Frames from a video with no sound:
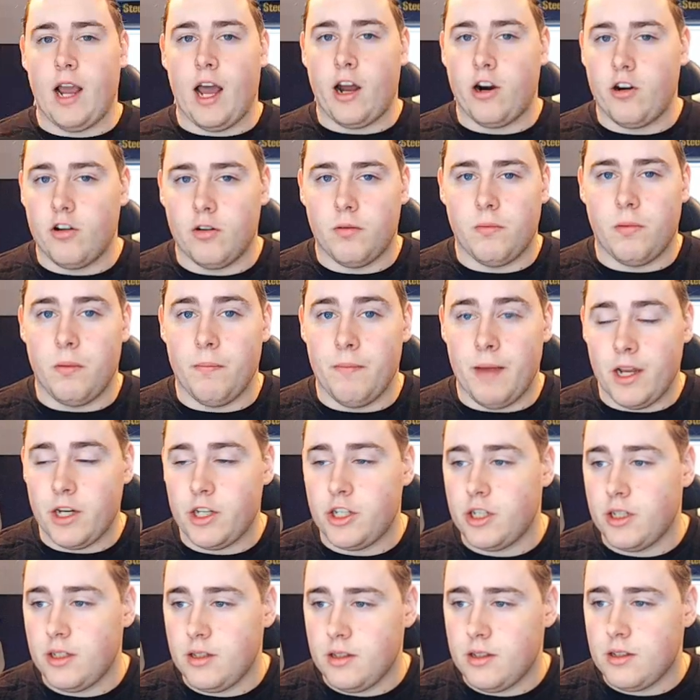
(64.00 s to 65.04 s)
honorable
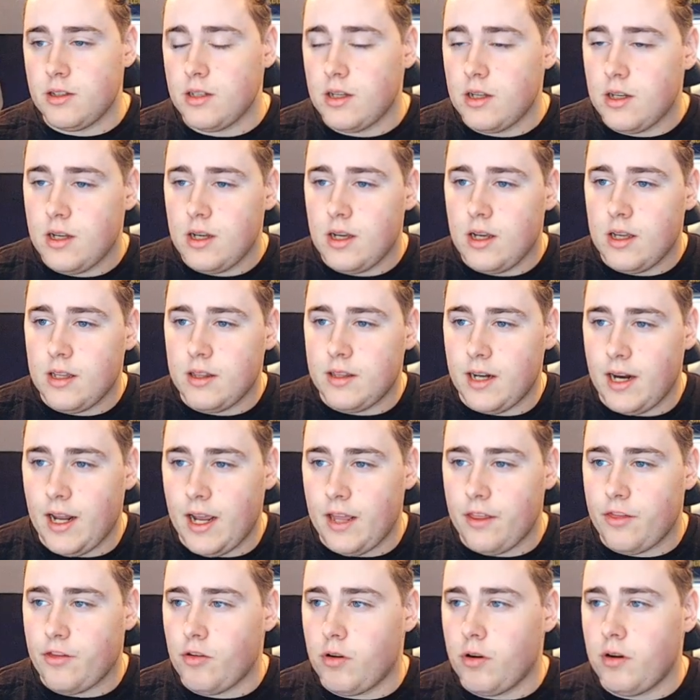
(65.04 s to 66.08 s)
mentions that I
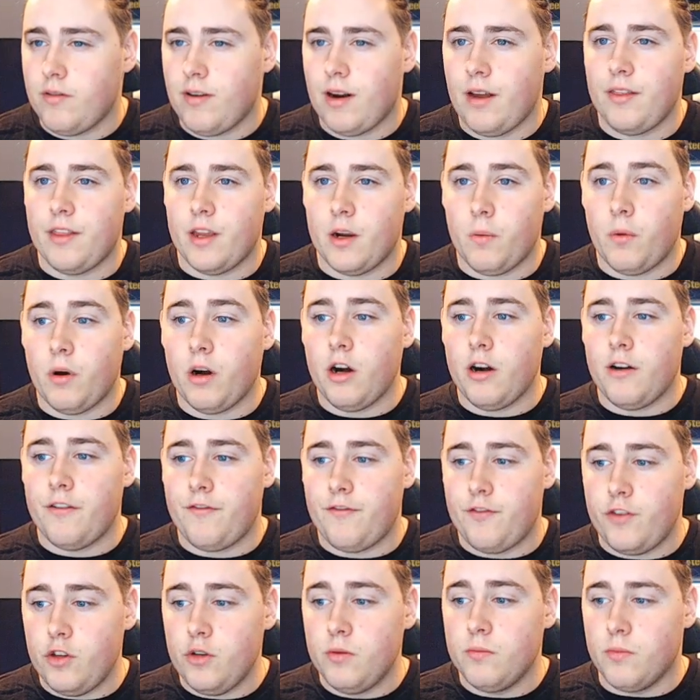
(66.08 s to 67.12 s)
had thrown around, there were a
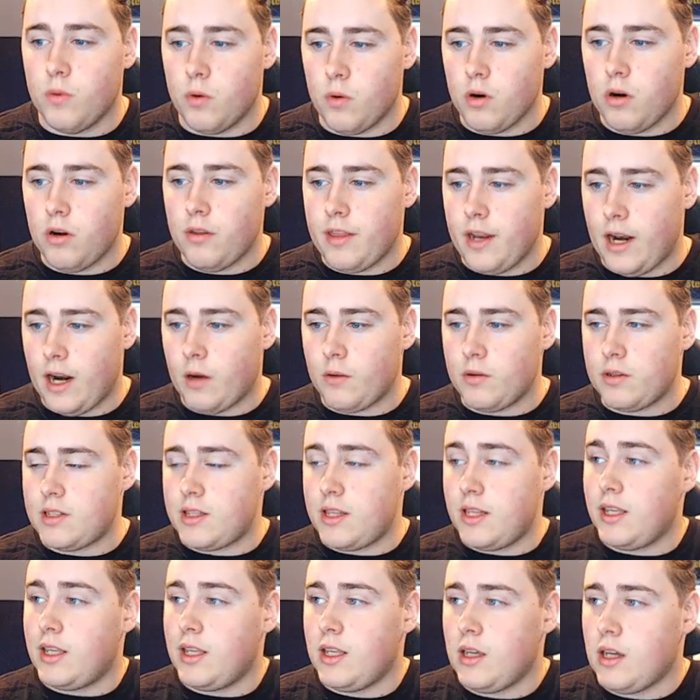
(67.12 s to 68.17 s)
few more that I was
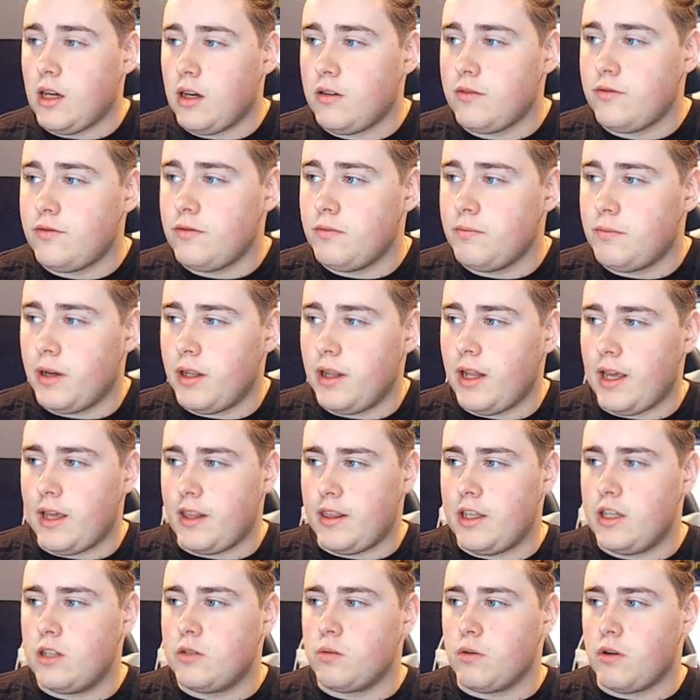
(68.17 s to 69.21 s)
thinking of, but like
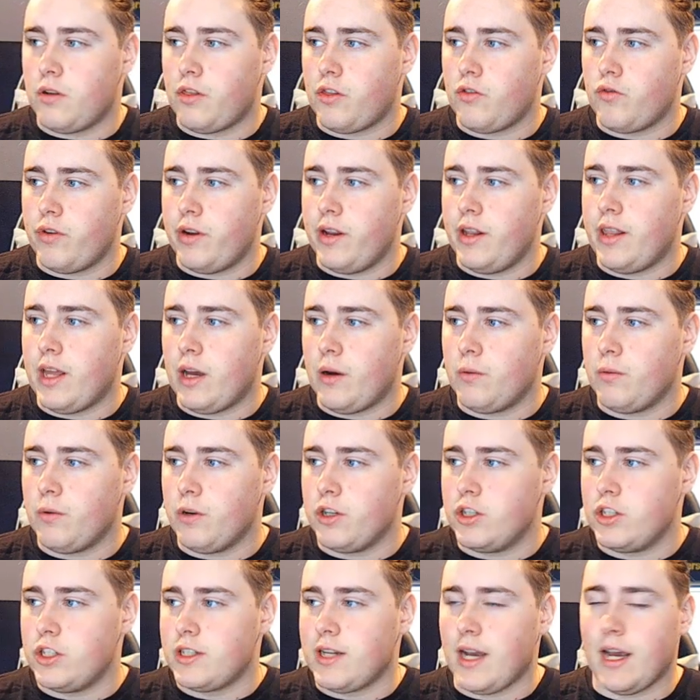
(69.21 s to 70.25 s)
these were 3 that were
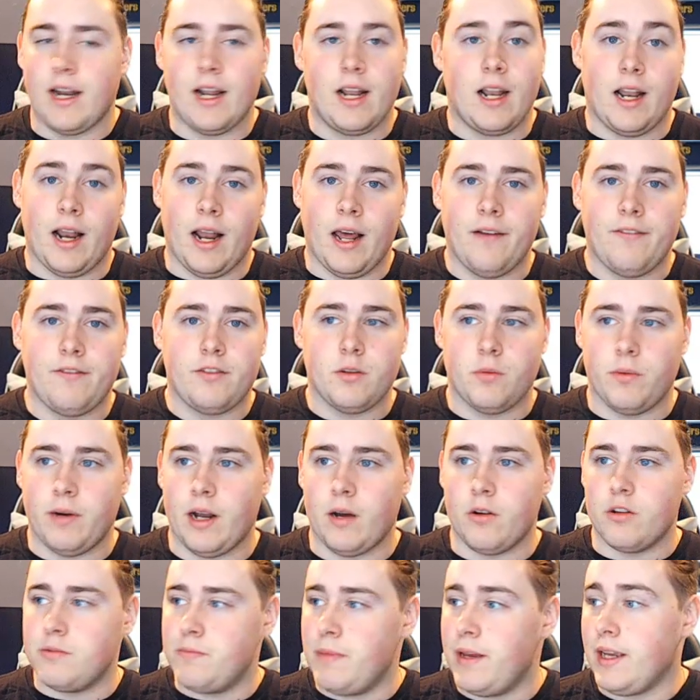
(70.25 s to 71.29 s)
just kind of left when
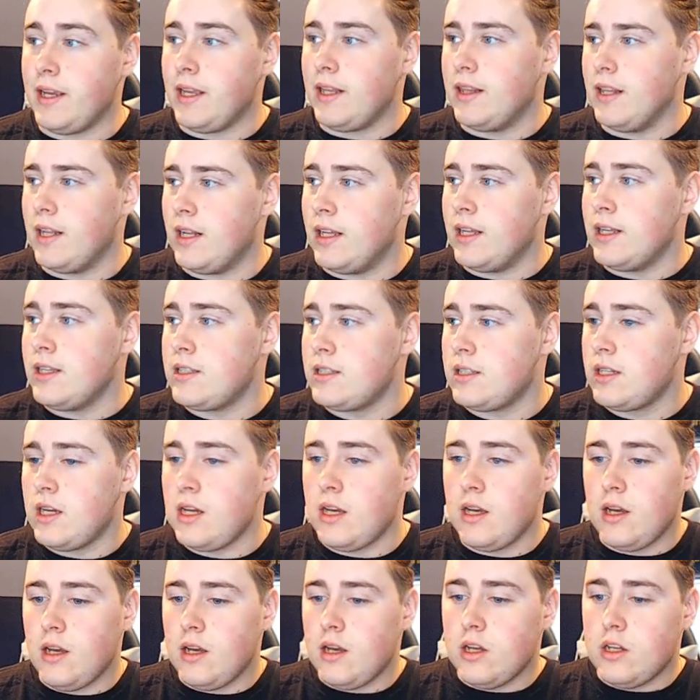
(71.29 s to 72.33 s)
I was making the list.
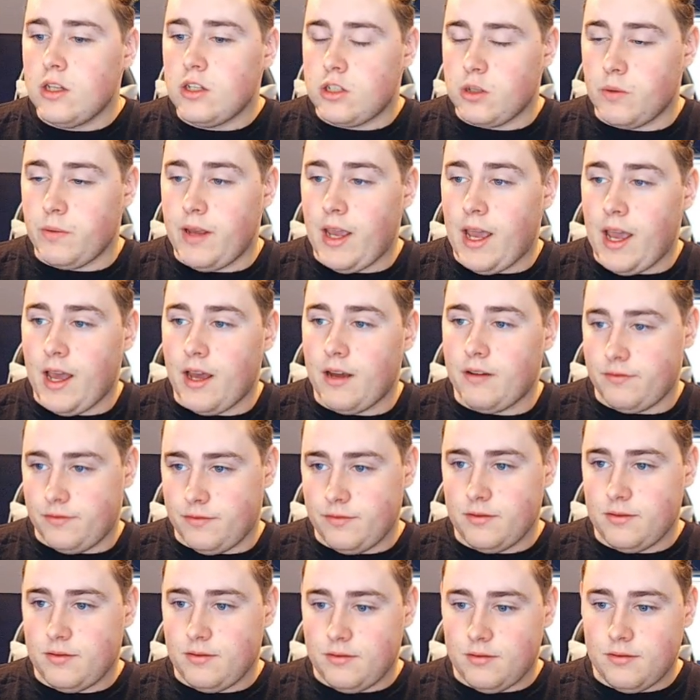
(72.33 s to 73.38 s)
So we have
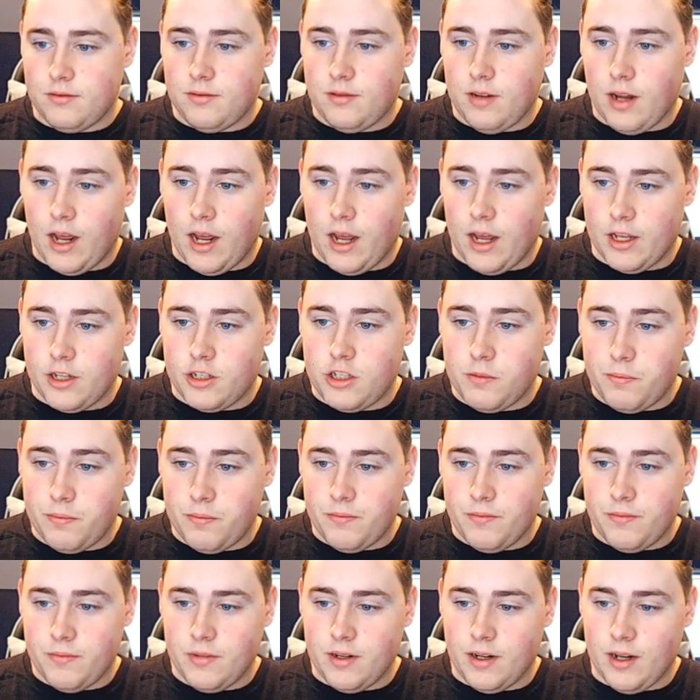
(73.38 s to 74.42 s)

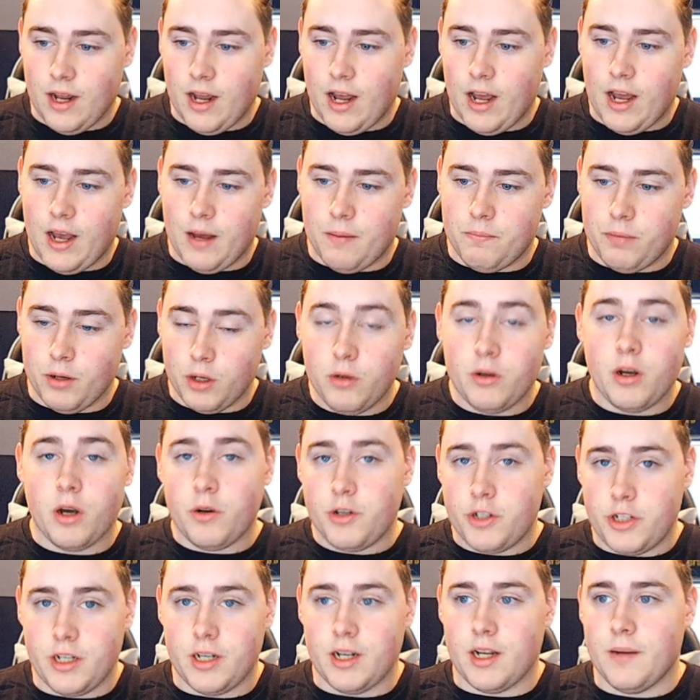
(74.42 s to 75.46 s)
Blue
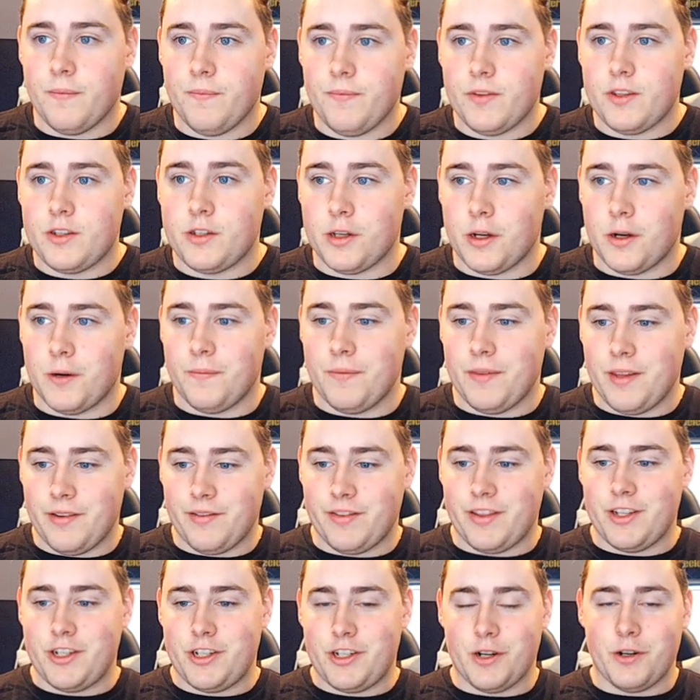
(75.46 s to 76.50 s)
Gogeta. So if
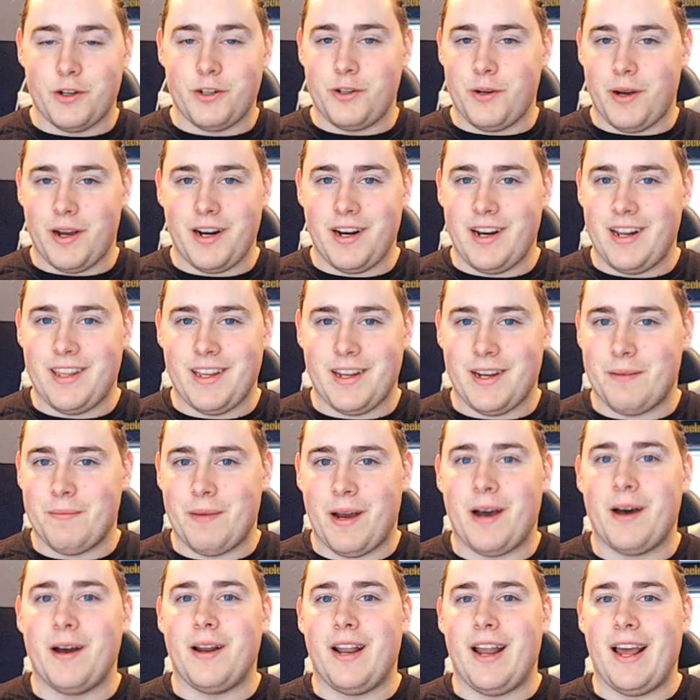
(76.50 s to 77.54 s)
this shows you anything
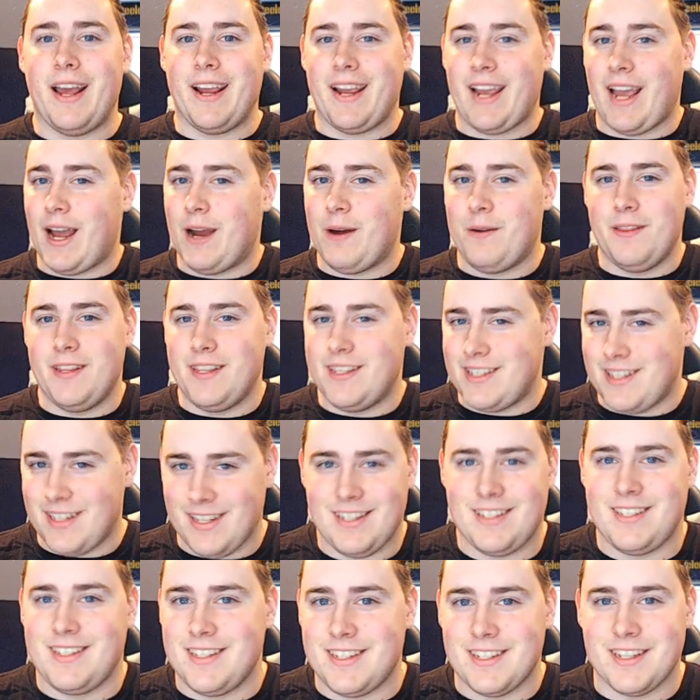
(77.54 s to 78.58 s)
about like how this
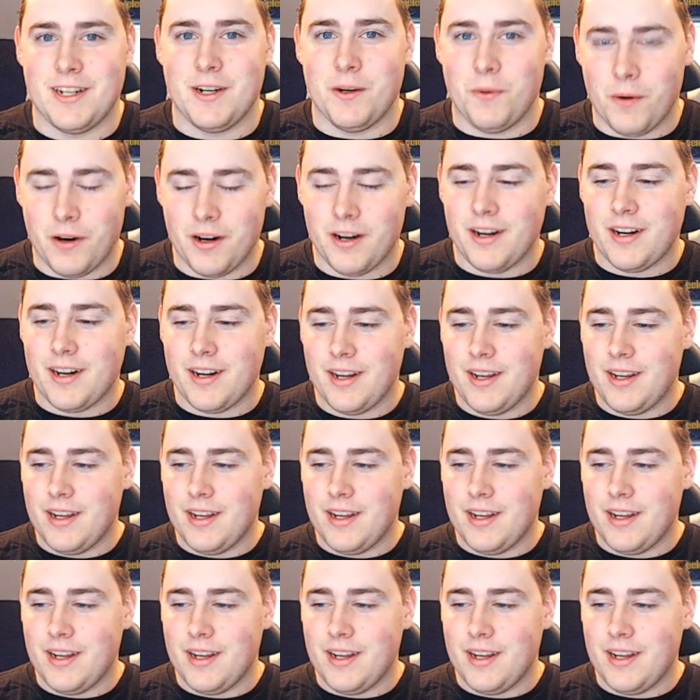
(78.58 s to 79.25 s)
list is gonna work,